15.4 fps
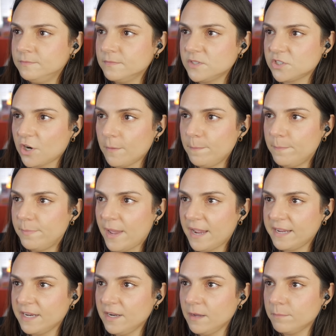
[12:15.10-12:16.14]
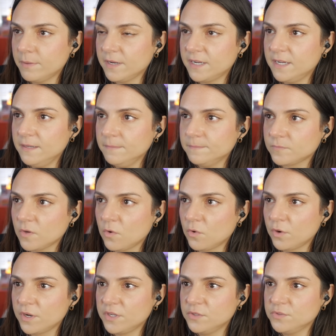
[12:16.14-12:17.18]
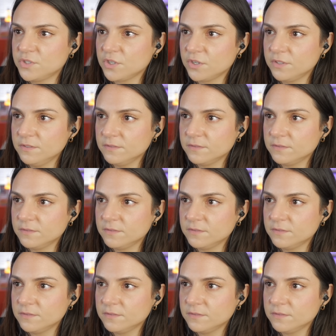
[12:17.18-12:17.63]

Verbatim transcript: Start backing up, buddy, or a U turn.